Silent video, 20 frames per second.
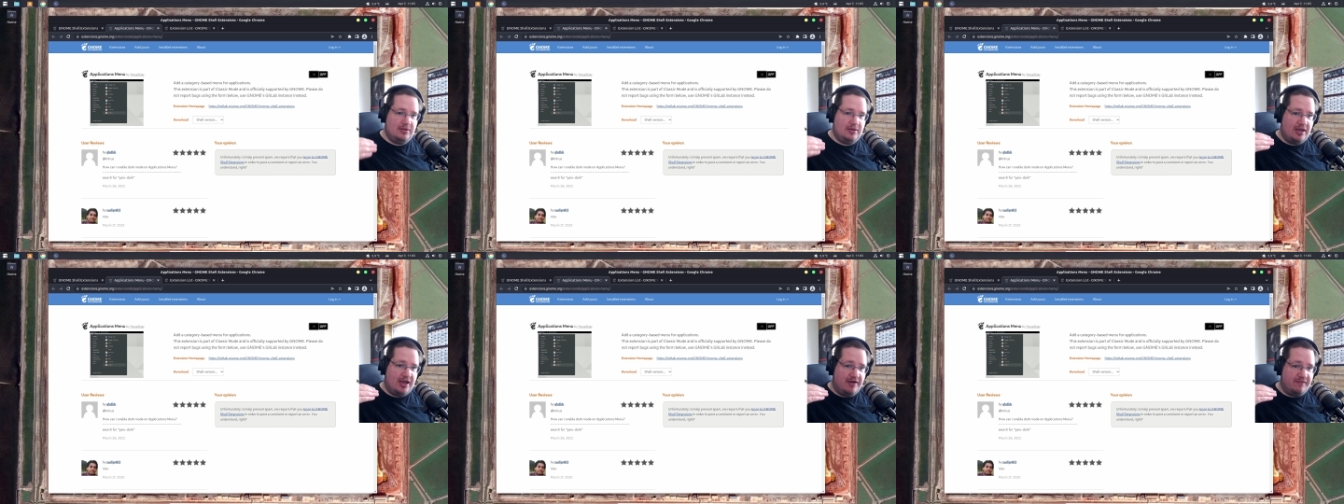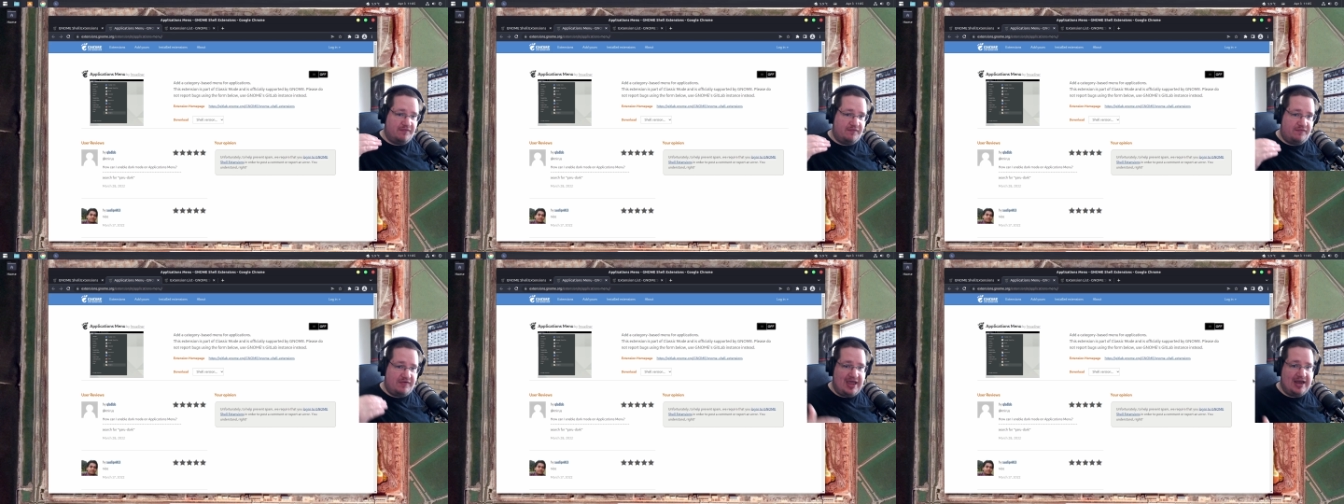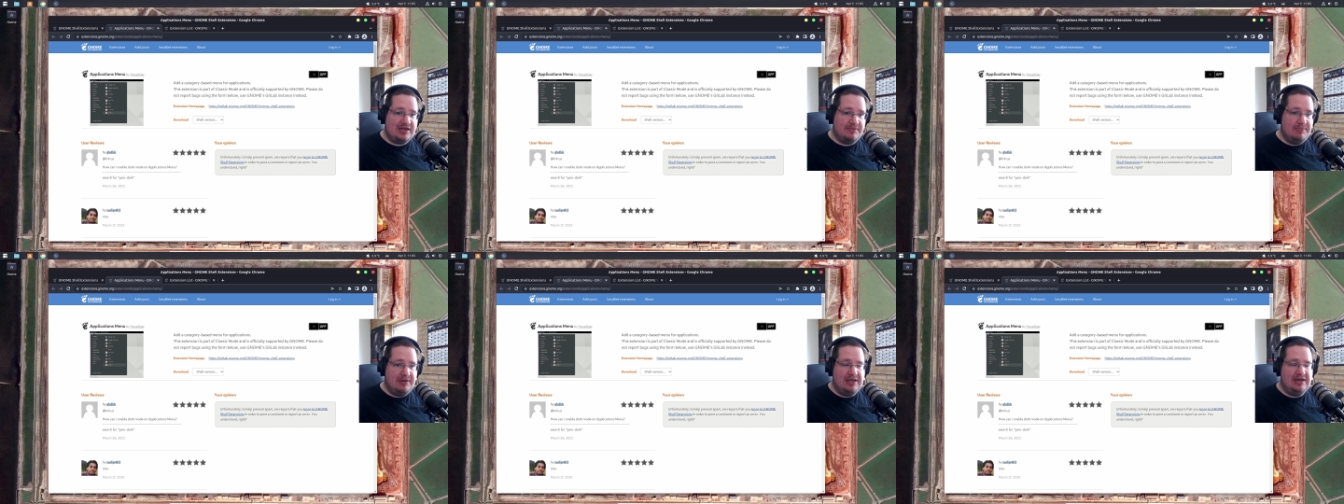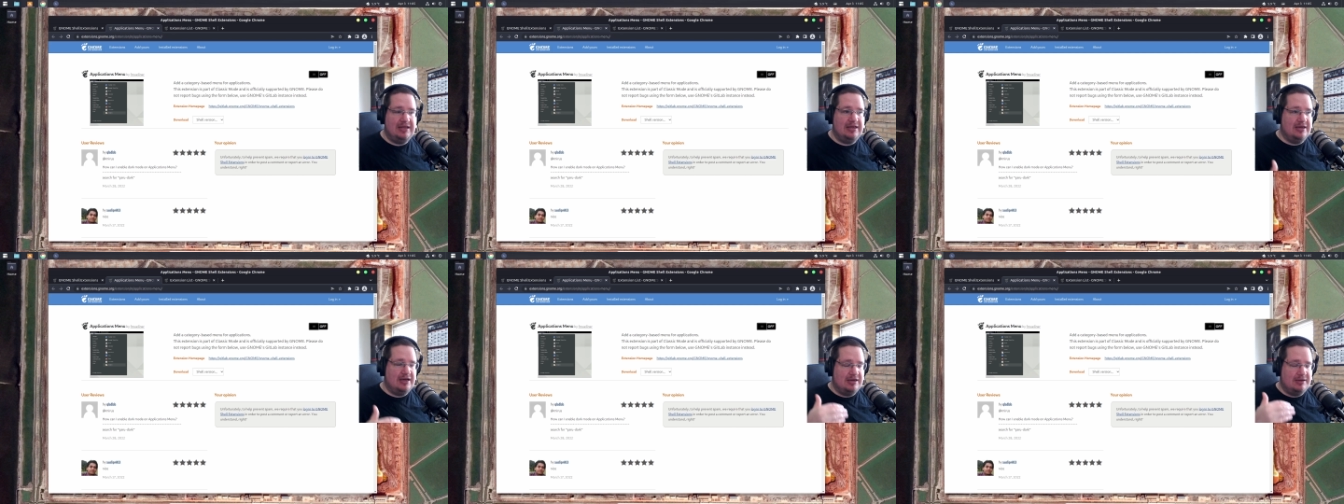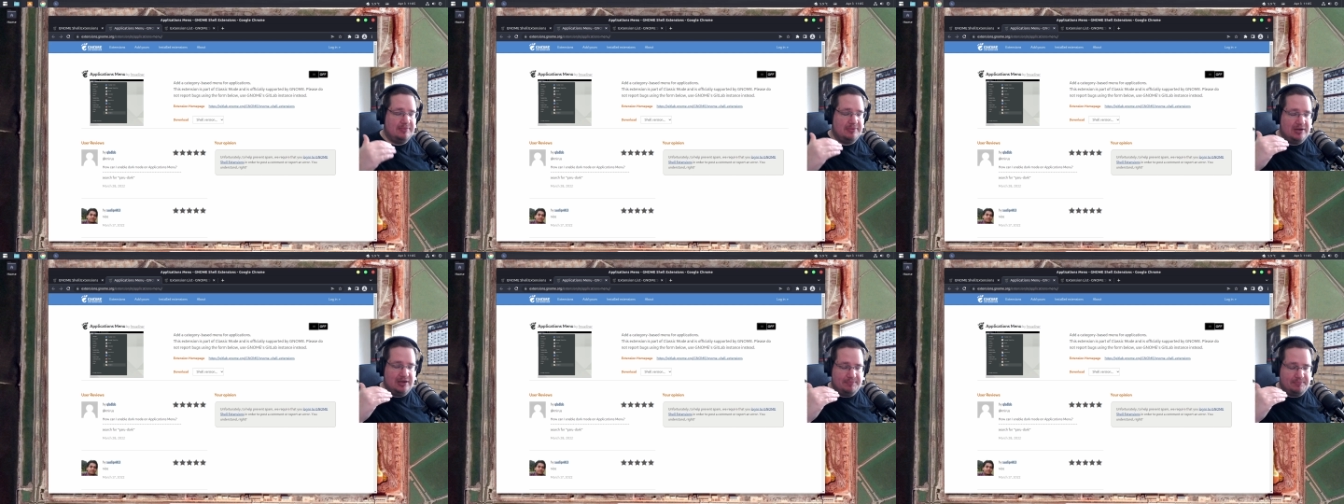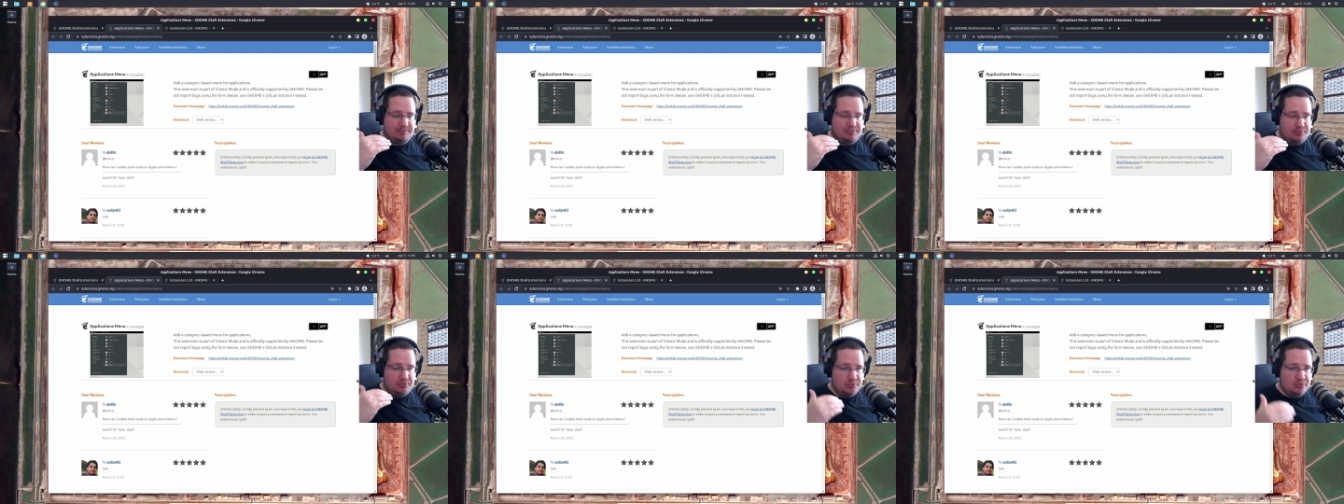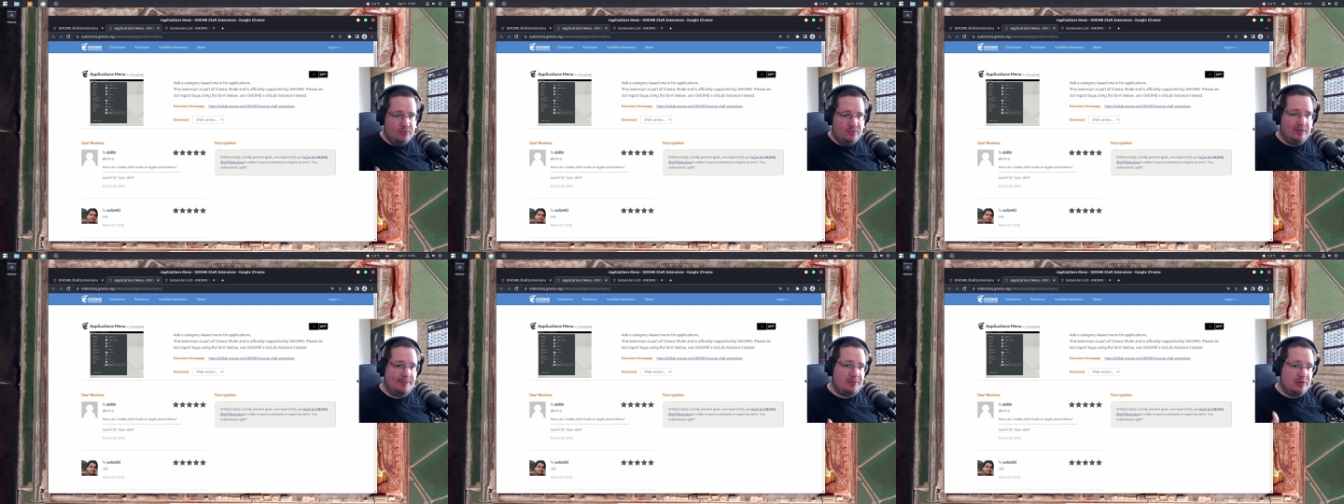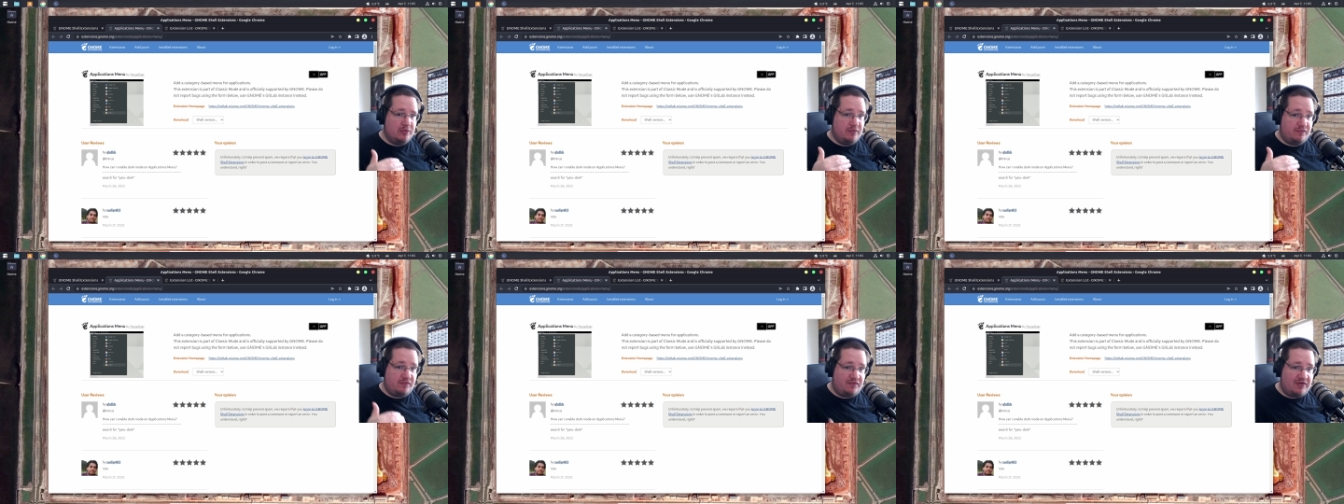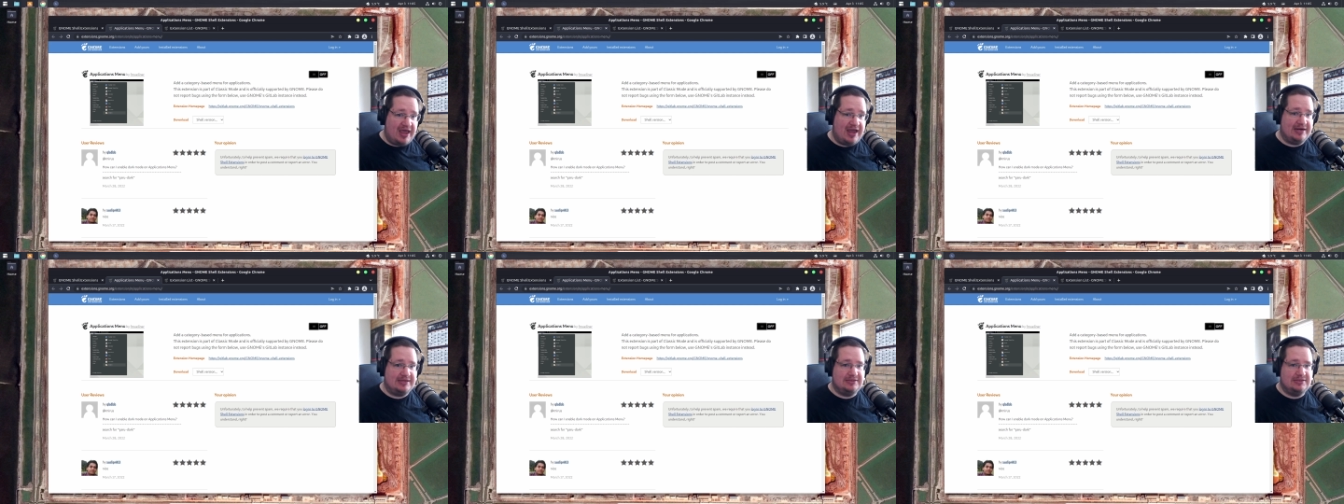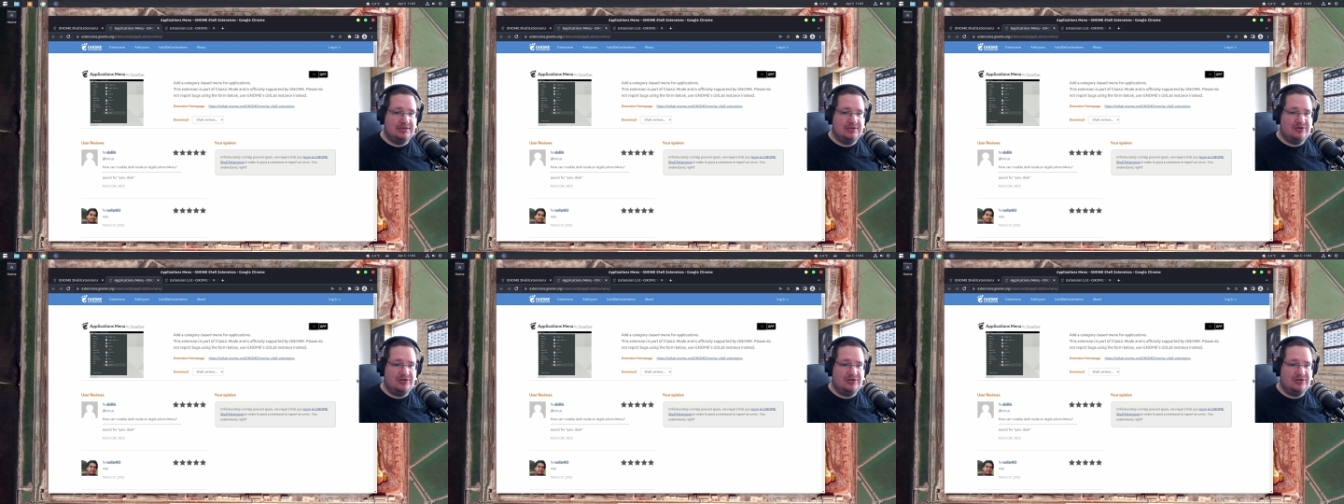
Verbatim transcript: a fact, meaning a, a provable fact,